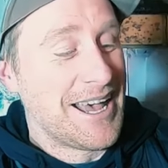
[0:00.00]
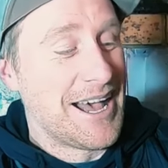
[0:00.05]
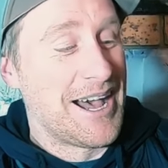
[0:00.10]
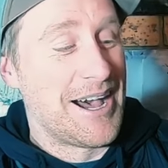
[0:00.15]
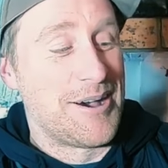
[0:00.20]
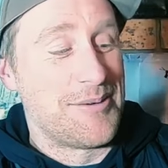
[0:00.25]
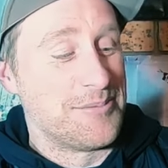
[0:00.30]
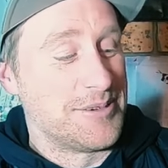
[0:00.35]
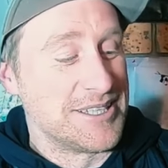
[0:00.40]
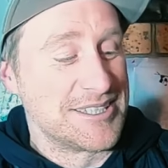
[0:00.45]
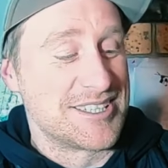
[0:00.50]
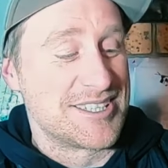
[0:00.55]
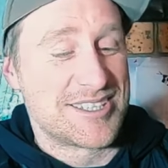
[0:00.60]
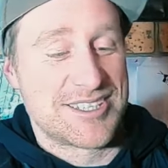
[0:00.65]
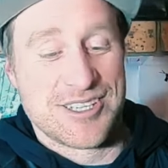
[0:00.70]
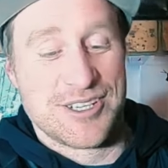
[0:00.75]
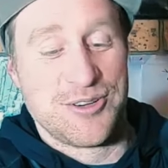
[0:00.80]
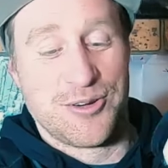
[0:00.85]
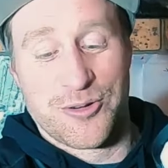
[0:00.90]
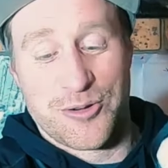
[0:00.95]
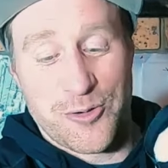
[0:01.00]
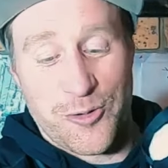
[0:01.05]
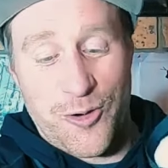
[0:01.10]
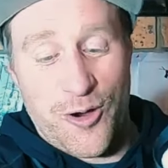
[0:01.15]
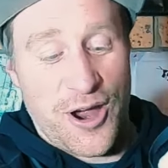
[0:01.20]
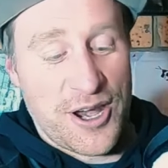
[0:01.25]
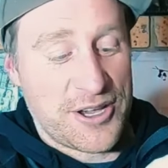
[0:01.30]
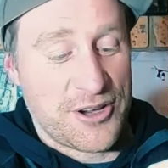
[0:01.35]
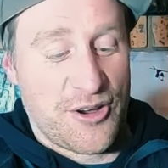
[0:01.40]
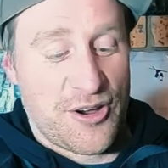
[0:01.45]
It's still
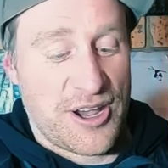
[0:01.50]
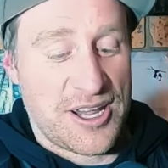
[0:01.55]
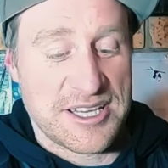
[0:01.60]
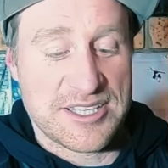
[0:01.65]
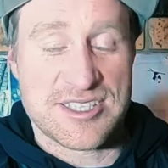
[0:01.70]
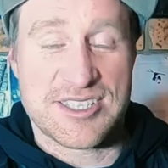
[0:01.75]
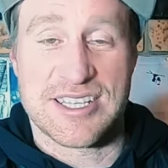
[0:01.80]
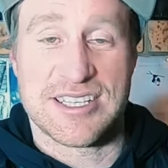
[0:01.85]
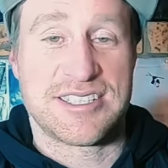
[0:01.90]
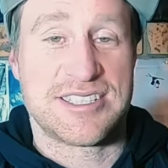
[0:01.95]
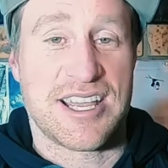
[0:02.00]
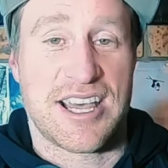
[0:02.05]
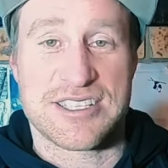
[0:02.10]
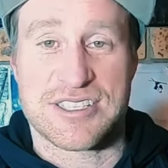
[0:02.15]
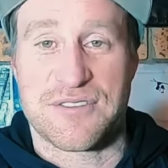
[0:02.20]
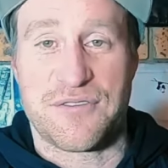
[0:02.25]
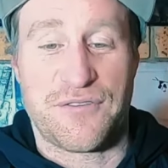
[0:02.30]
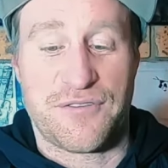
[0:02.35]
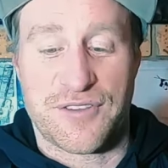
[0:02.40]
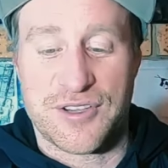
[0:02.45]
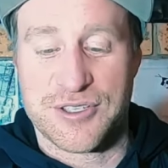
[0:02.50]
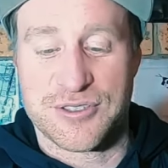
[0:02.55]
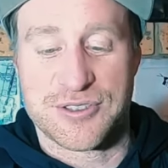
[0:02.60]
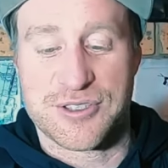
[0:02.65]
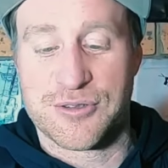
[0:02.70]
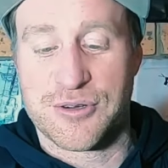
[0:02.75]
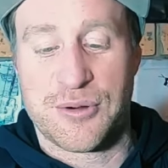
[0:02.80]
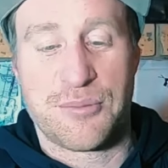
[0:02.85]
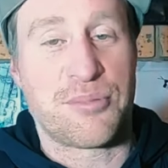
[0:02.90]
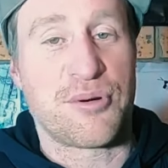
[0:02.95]
quite nice. It doesn't feel
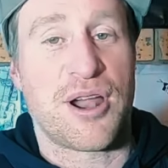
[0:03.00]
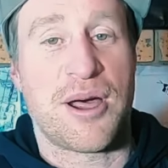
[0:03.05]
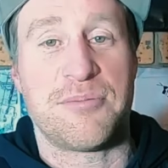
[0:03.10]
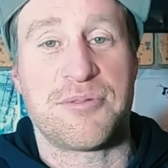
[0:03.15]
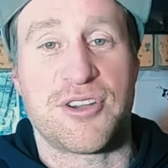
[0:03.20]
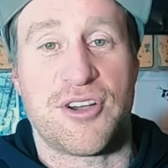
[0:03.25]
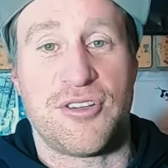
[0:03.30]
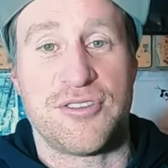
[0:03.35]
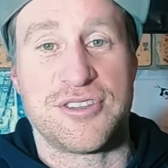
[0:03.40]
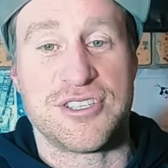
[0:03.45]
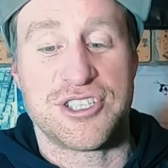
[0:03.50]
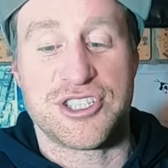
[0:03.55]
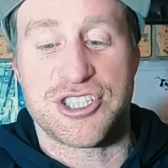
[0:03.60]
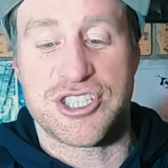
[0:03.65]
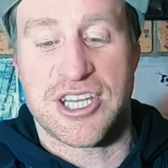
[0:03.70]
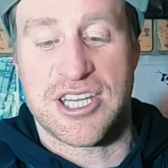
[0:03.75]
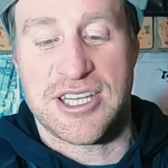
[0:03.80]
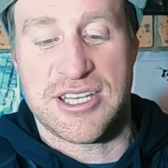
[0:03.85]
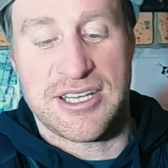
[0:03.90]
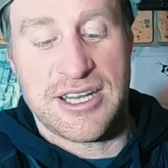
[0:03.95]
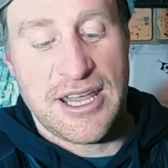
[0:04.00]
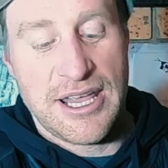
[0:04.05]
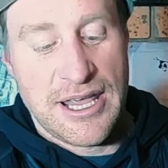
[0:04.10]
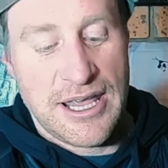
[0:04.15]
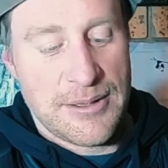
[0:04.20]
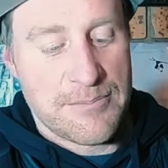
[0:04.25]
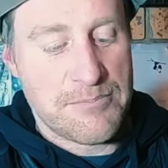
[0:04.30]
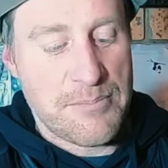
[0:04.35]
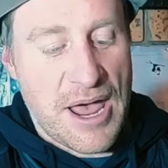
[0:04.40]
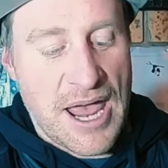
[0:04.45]
too abrupt on the shin,
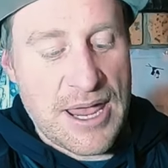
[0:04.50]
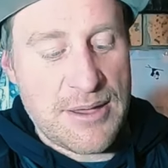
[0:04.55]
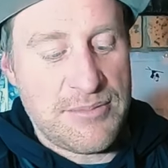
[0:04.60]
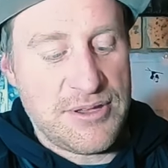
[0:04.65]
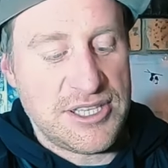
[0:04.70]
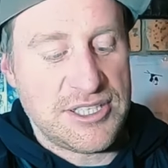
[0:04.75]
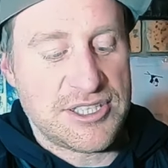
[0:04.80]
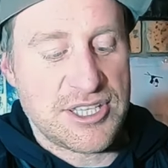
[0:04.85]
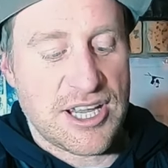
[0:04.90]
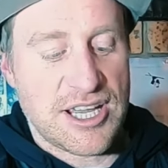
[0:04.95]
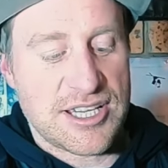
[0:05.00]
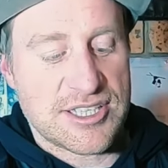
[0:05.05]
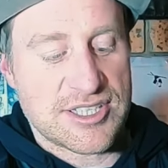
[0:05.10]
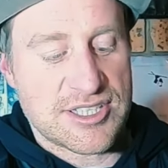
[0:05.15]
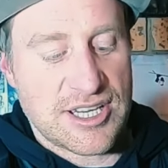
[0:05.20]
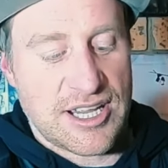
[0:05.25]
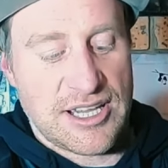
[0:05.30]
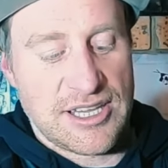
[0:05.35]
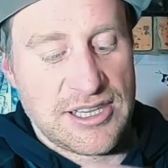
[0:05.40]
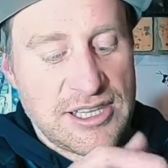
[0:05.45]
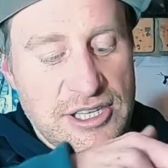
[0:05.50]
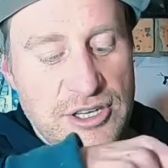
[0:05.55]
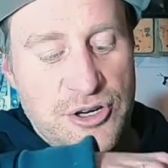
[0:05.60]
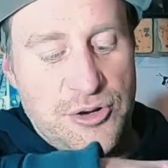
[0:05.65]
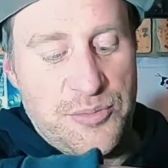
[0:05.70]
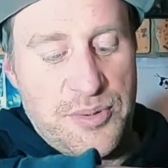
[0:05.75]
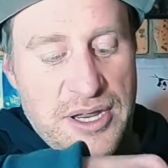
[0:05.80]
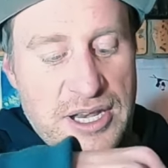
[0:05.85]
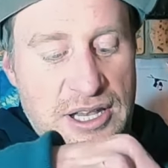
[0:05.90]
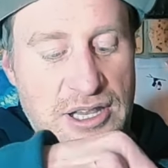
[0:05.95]
maybe just a
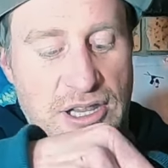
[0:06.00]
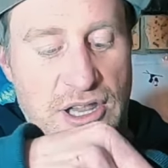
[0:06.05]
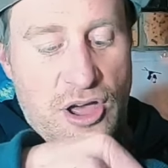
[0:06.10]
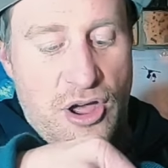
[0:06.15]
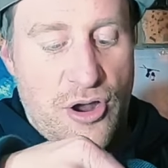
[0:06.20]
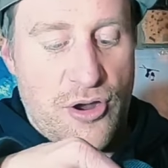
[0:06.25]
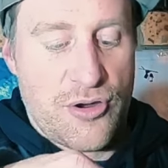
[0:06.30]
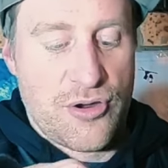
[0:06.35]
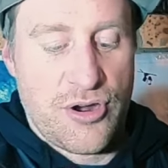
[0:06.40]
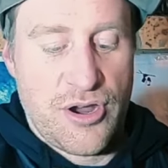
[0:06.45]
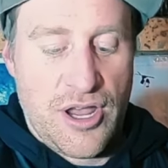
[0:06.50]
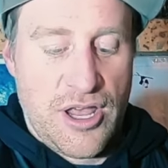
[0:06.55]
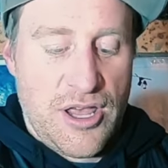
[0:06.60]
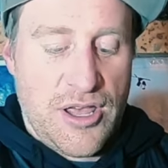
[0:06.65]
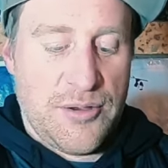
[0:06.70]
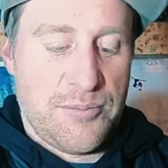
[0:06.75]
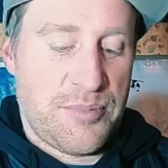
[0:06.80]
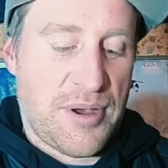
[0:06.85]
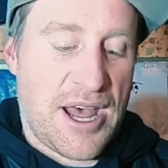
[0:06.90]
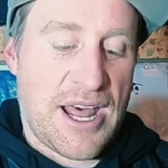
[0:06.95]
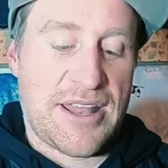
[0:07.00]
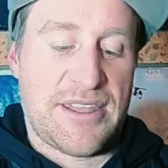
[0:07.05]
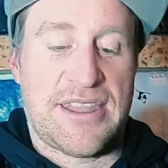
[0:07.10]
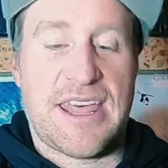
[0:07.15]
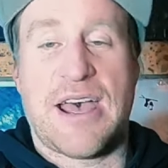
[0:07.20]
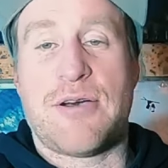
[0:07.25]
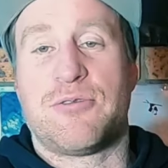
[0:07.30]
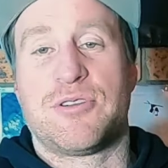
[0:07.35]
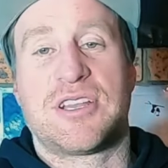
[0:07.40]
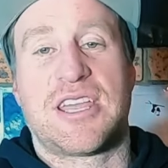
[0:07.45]
little bit low, but
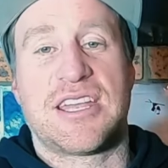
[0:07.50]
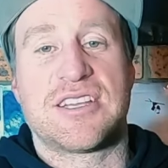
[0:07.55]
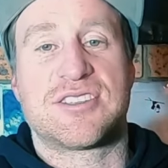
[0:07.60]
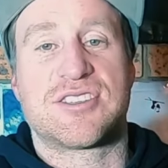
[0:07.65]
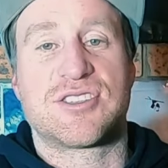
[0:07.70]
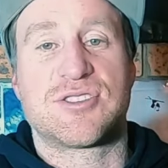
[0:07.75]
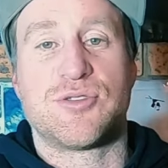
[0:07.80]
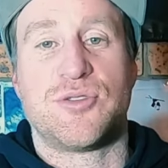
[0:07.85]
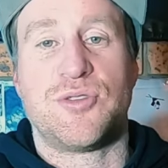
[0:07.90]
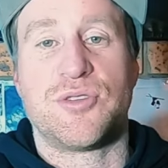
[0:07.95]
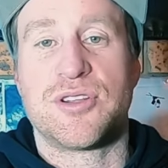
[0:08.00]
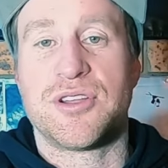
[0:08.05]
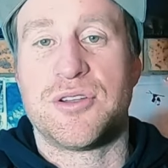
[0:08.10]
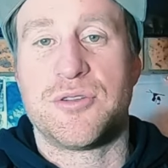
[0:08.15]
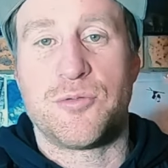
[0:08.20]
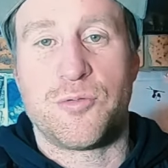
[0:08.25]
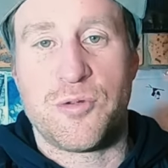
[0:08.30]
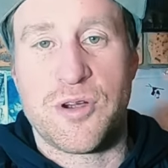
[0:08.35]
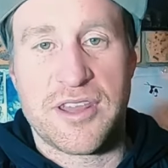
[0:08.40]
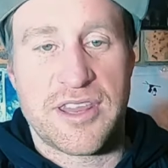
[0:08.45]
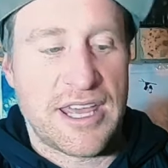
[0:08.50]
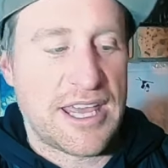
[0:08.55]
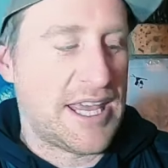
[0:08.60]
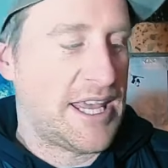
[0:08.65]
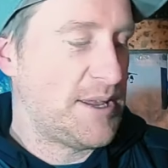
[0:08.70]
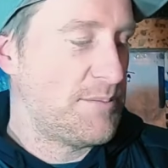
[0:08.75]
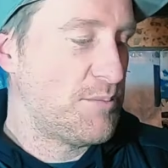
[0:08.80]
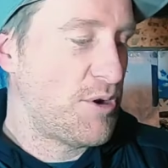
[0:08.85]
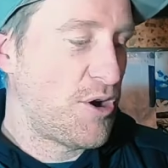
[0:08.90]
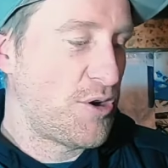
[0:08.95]
that would get sorted with a
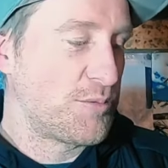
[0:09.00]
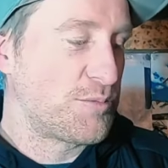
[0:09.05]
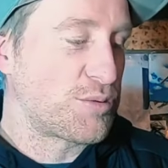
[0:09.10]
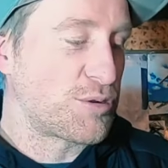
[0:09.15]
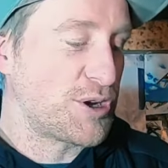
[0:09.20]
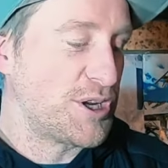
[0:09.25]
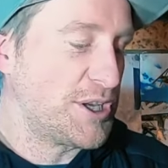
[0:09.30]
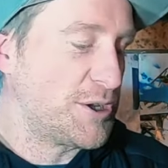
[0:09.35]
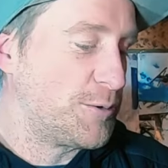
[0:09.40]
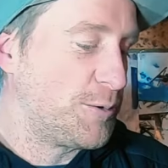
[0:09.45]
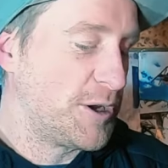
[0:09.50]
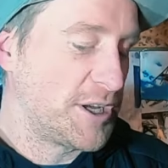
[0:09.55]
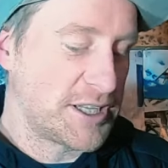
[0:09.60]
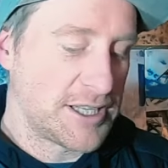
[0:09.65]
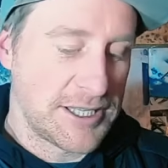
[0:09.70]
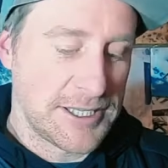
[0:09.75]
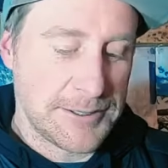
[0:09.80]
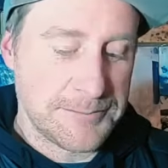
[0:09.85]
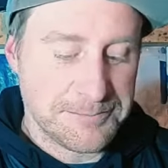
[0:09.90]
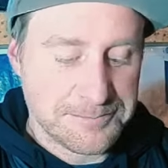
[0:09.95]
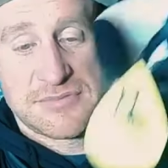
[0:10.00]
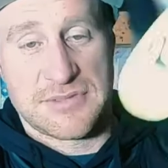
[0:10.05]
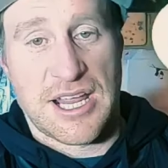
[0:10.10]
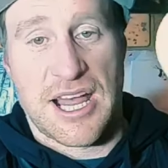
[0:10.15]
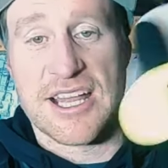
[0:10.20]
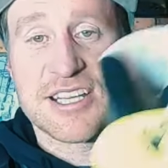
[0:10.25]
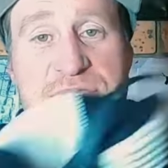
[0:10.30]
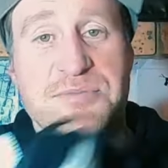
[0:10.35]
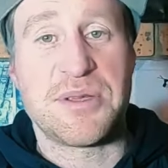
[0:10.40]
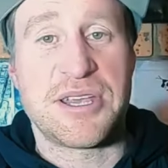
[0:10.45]
heat mold pretty quickly.
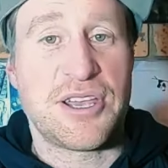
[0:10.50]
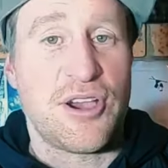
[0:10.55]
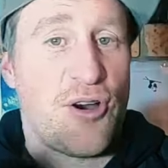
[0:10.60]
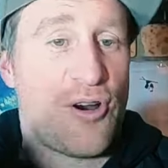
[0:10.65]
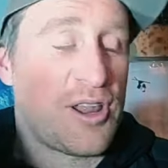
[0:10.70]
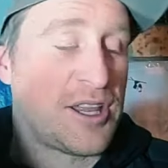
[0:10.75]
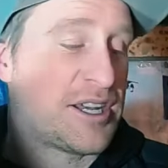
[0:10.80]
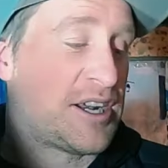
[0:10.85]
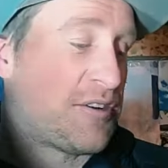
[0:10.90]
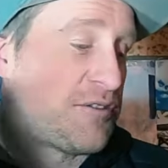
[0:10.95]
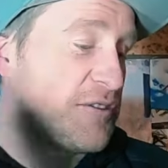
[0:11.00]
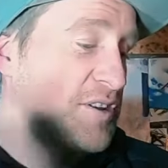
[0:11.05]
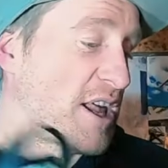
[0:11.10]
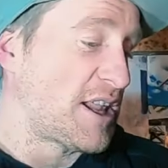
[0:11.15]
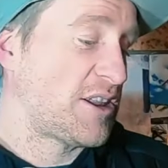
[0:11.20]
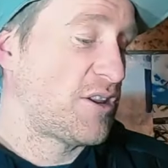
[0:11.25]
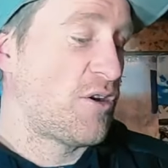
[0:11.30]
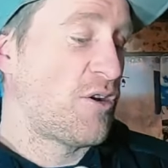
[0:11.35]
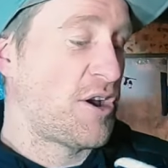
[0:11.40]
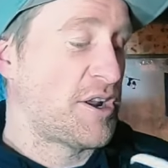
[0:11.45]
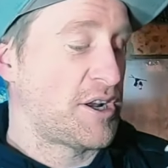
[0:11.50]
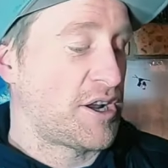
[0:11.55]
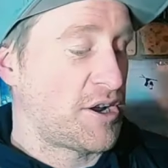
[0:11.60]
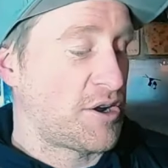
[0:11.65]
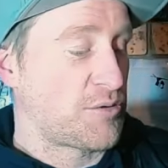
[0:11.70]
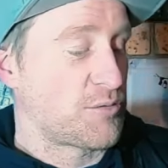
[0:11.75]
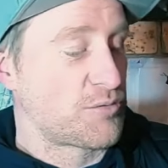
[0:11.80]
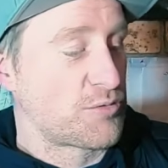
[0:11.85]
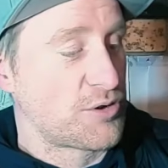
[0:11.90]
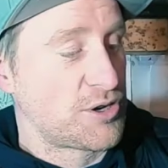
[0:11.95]
Can't speak highly enough on that
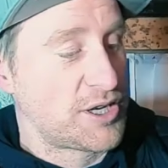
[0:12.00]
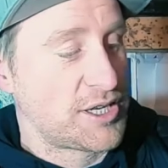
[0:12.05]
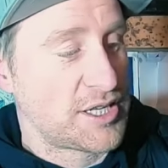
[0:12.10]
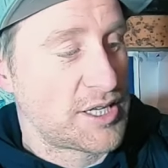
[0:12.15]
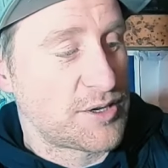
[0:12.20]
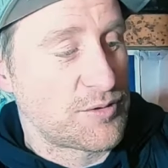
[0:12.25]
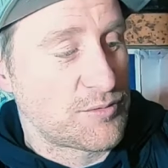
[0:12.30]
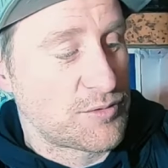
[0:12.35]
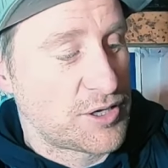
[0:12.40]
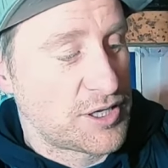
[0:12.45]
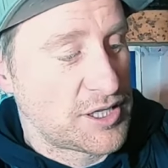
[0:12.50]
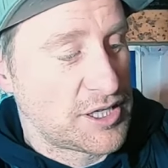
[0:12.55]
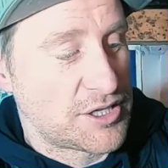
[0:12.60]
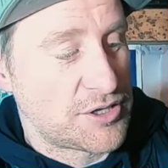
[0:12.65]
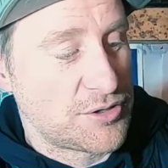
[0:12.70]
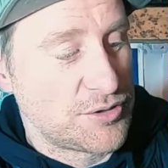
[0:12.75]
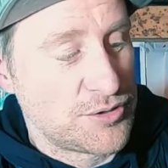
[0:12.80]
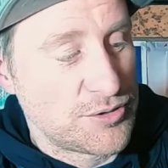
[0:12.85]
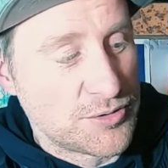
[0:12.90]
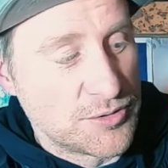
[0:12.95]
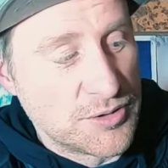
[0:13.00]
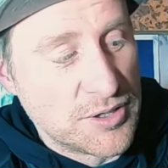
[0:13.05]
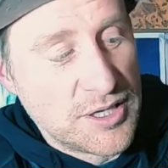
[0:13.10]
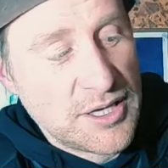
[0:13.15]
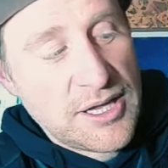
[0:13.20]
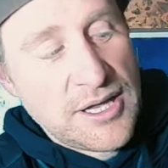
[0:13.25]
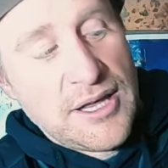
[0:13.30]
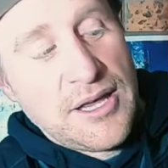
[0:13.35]
liner. Really, really cool.